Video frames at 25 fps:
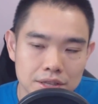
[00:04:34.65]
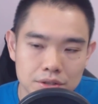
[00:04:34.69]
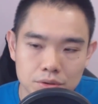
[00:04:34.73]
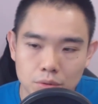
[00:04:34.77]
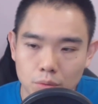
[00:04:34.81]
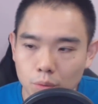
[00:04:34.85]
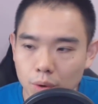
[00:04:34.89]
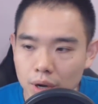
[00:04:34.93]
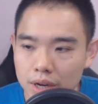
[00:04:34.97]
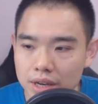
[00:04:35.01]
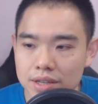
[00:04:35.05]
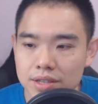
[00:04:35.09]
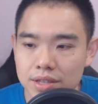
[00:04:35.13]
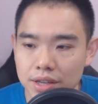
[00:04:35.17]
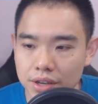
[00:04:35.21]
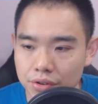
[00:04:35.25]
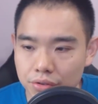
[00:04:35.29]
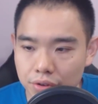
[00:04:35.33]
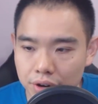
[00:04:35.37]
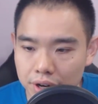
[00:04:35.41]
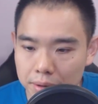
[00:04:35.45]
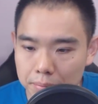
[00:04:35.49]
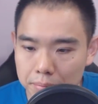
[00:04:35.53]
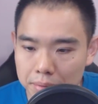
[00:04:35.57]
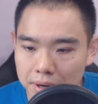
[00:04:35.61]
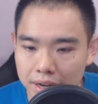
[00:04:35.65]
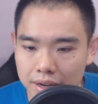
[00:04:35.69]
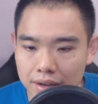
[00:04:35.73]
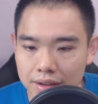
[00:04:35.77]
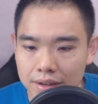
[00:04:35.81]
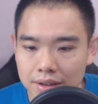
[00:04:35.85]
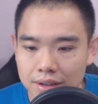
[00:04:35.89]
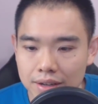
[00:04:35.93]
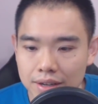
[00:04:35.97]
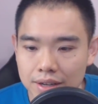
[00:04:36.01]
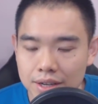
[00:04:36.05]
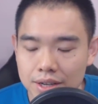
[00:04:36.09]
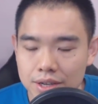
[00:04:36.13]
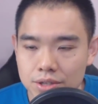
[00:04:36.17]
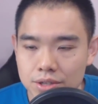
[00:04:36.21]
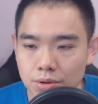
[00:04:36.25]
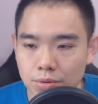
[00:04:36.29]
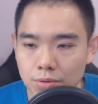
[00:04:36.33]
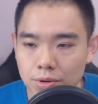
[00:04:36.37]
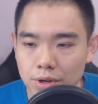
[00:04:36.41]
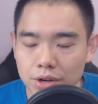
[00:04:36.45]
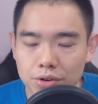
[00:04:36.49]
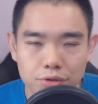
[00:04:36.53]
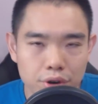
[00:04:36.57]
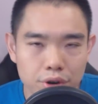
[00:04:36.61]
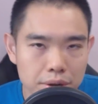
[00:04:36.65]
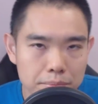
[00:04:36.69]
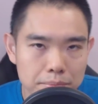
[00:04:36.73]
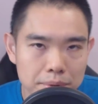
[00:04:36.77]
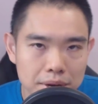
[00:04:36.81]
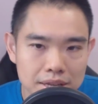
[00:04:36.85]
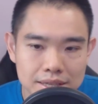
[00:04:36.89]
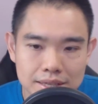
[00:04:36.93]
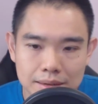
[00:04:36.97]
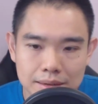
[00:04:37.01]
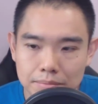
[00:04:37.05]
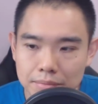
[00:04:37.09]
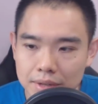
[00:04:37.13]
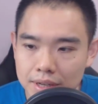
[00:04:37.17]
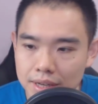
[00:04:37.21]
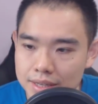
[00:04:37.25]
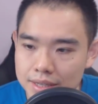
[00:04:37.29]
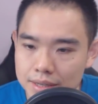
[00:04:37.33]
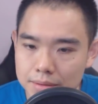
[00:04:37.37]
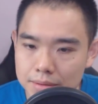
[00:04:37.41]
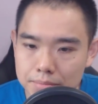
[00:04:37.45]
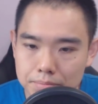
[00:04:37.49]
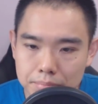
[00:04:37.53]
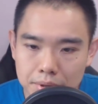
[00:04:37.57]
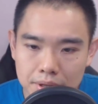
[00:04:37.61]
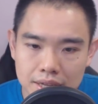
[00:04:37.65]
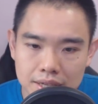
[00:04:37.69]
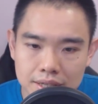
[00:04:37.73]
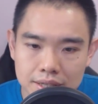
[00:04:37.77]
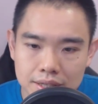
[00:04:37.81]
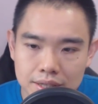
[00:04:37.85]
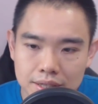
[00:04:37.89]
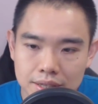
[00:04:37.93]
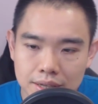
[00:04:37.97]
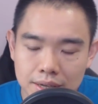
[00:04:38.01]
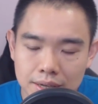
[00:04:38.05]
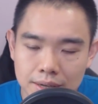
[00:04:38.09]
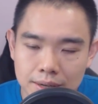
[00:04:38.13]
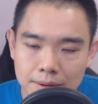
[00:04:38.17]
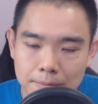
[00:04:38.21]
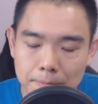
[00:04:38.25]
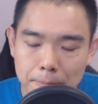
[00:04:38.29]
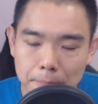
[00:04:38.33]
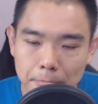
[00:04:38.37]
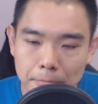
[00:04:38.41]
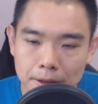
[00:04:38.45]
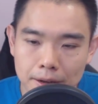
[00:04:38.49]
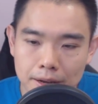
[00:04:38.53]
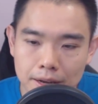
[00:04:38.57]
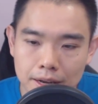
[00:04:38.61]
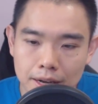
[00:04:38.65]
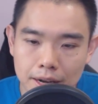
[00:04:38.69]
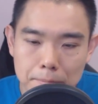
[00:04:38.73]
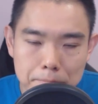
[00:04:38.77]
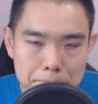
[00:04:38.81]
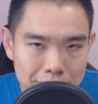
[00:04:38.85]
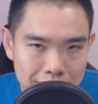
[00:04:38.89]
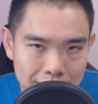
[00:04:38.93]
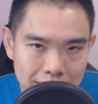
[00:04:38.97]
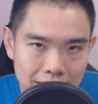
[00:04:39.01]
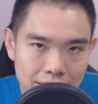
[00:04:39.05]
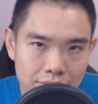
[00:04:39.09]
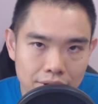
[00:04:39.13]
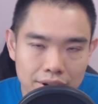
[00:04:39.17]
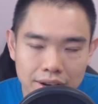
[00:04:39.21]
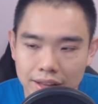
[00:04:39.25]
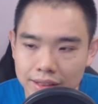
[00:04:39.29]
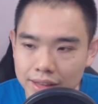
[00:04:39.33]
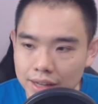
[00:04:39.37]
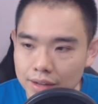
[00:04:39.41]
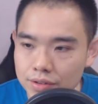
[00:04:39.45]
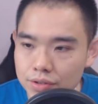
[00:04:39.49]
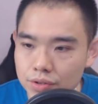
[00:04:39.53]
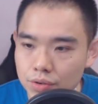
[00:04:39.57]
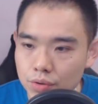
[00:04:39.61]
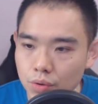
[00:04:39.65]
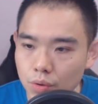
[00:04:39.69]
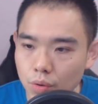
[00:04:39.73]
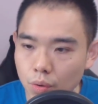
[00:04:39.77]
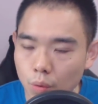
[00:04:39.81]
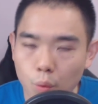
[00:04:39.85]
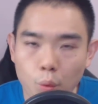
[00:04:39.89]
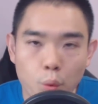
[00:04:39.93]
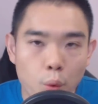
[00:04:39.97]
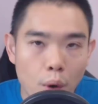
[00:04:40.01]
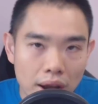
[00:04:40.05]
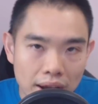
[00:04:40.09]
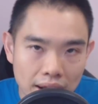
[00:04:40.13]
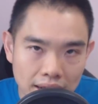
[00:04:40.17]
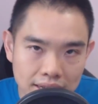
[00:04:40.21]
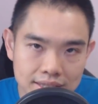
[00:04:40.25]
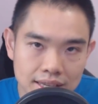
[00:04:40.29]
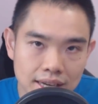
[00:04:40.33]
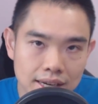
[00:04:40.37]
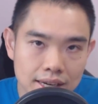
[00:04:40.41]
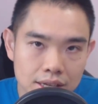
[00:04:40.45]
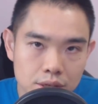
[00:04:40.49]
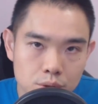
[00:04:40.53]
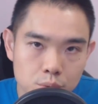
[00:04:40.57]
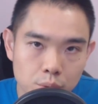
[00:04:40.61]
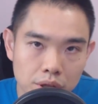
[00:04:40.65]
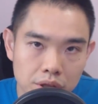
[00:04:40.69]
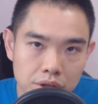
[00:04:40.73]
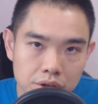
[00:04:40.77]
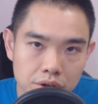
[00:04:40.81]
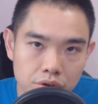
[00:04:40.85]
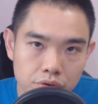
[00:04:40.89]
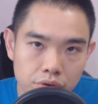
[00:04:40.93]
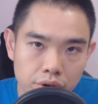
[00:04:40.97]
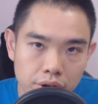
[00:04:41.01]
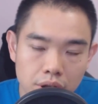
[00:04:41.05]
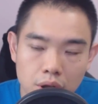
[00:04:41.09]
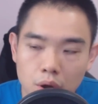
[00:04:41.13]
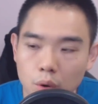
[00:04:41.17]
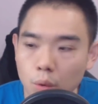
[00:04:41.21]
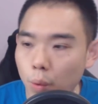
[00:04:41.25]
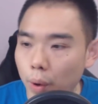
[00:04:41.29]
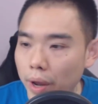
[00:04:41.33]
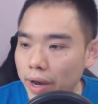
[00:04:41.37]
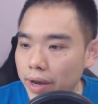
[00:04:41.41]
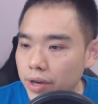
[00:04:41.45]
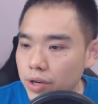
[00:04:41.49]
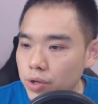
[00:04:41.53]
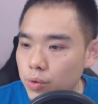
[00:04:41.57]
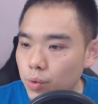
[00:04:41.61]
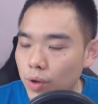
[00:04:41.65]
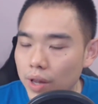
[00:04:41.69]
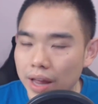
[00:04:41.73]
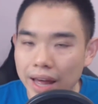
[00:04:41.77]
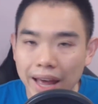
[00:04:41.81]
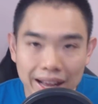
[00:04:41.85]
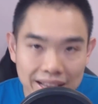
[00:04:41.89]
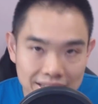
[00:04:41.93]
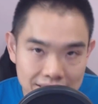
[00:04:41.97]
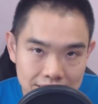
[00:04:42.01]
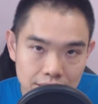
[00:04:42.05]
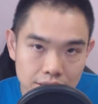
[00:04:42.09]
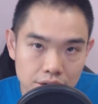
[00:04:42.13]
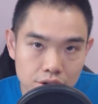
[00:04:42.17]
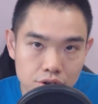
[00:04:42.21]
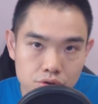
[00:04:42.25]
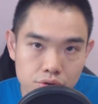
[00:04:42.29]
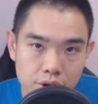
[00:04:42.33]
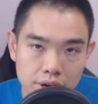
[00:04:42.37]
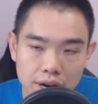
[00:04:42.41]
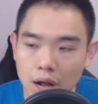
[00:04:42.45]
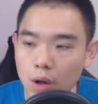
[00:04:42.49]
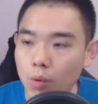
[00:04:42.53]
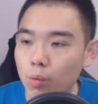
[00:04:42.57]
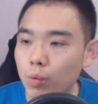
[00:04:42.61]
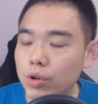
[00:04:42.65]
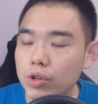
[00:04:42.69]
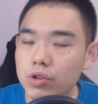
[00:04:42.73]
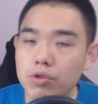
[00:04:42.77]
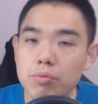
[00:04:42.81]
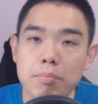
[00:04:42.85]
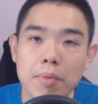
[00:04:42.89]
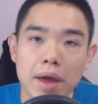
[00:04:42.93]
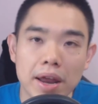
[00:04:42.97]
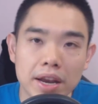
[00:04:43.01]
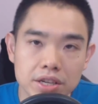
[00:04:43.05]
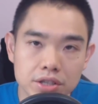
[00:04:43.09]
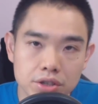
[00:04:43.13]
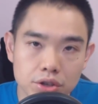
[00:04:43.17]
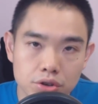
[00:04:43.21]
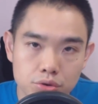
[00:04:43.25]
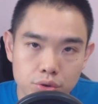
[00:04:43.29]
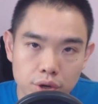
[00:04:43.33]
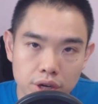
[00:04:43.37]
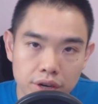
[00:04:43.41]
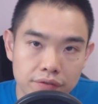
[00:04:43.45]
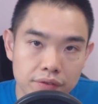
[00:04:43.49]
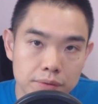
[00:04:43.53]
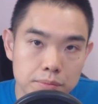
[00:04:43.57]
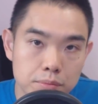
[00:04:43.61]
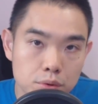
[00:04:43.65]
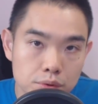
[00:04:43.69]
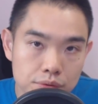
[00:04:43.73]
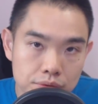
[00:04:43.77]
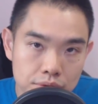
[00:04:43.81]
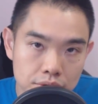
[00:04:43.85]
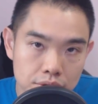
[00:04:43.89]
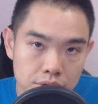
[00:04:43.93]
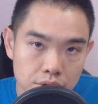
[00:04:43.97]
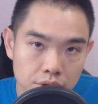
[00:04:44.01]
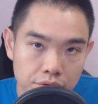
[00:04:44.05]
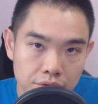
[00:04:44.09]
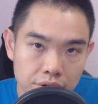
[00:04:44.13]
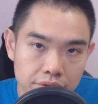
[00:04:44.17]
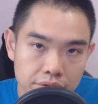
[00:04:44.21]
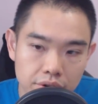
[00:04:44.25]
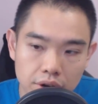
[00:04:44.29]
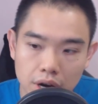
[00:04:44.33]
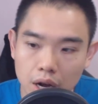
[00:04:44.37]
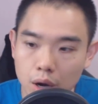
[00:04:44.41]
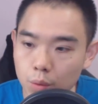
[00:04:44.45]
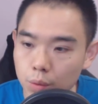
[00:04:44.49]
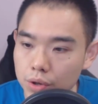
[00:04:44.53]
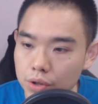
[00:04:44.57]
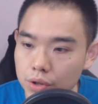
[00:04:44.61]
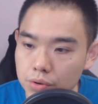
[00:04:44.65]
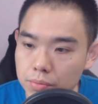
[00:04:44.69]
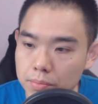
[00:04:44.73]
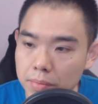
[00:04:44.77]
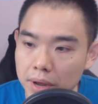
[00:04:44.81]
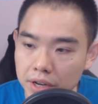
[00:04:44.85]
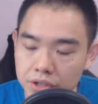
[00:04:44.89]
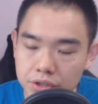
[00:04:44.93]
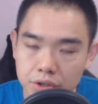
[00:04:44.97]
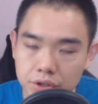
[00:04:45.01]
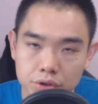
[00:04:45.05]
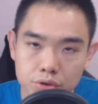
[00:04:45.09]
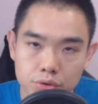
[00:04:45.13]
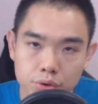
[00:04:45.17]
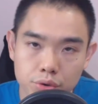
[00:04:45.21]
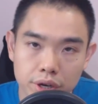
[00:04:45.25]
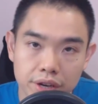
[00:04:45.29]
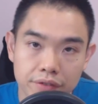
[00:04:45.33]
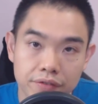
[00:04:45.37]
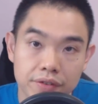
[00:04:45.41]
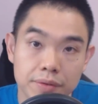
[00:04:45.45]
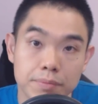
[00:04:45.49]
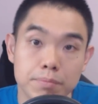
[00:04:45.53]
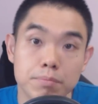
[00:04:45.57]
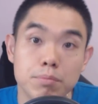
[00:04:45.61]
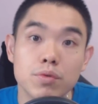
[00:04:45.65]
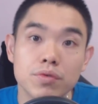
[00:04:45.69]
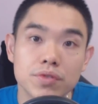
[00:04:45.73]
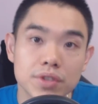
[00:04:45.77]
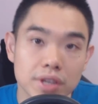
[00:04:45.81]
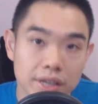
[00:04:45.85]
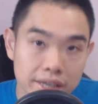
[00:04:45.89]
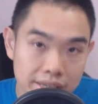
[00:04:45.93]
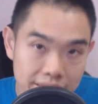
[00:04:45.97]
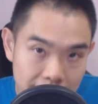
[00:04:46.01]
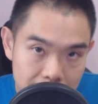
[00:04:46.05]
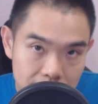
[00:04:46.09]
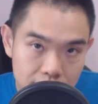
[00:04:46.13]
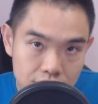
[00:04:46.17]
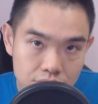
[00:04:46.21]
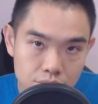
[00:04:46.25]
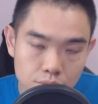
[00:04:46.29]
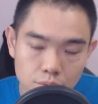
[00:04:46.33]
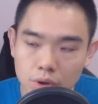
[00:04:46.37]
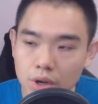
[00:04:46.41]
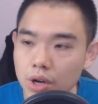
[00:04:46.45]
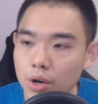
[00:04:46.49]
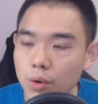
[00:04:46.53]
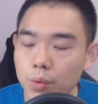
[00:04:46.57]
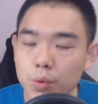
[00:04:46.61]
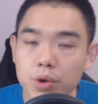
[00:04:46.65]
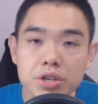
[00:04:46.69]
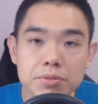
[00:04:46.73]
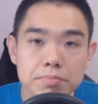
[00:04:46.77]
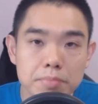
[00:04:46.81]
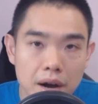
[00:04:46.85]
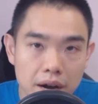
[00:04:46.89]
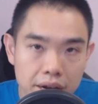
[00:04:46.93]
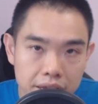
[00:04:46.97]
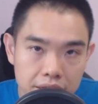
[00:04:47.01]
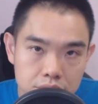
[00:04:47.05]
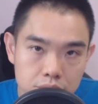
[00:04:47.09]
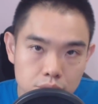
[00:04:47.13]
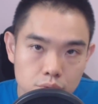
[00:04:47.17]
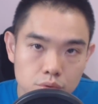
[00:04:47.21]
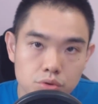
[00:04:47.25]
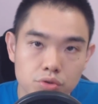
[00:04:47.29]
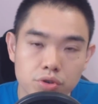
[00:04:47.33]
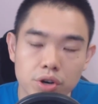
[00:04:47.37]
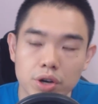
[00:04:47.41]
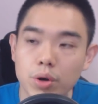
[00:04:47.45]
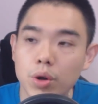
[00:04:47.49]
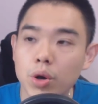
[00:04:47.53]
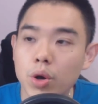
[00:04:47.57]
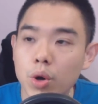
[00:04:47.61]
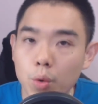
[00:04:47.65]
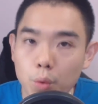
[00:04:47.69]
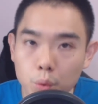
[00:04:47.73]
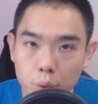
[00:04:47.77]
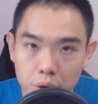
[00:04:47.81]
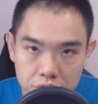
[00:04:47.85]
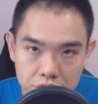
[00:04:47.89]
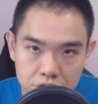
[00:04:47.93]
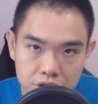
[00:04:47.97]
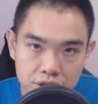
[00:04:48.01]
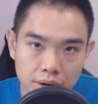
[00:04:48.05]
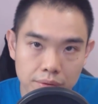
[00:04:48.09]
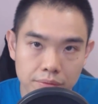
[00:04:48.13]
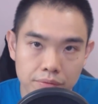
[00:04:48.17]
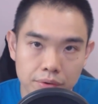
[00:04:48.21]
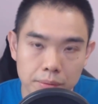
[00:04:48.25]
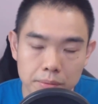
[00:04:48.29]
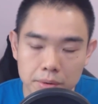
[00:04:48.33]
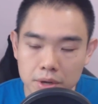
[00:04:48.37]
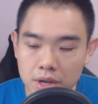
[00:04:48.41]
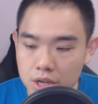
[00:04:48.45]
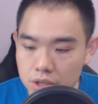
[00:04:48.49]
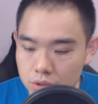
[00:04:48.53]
So what is a trading plan? So a trading plan is something as simple as a plan, right, that tells you when exactly to enter a trade, when you will exit the trade, how will you manage the trade if it moves in your favor, how will you manage the trade if it moves against you, which markets you'll trade, which time frame.